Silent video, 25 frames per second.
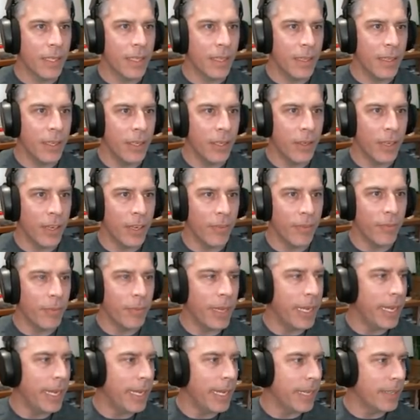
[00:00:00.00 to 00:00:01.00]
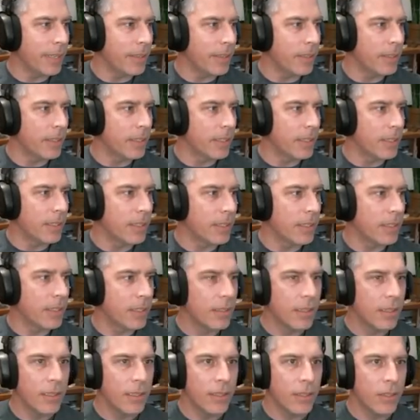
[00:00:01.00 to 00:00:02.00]
cleared off my actors.
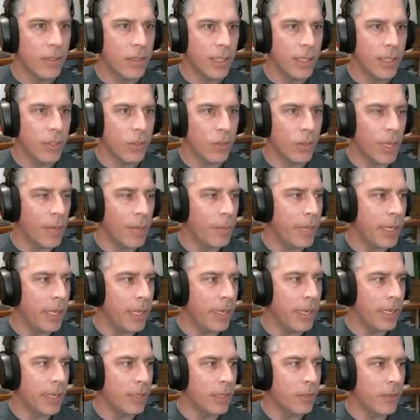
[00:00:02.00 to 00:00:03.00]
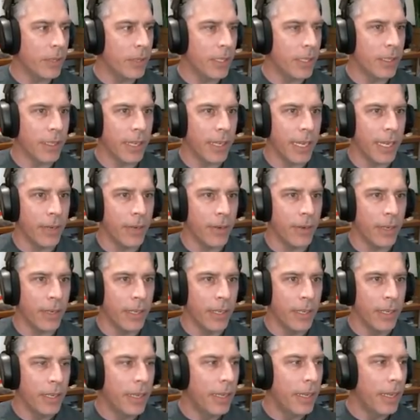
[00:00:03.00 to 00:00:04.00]
Let's drop in Ezrin, Kyra,
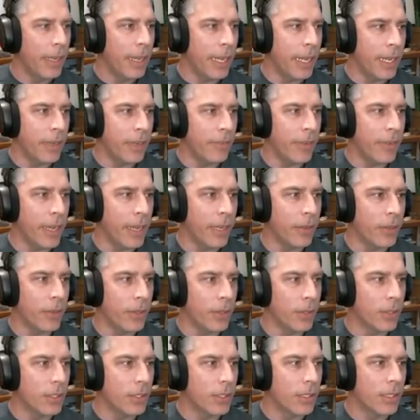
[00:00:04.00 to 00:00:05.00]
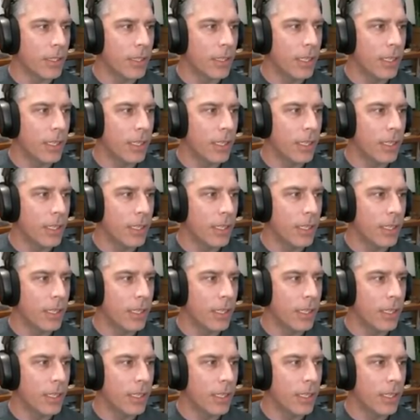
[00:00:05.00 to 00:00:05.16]
and Valeros.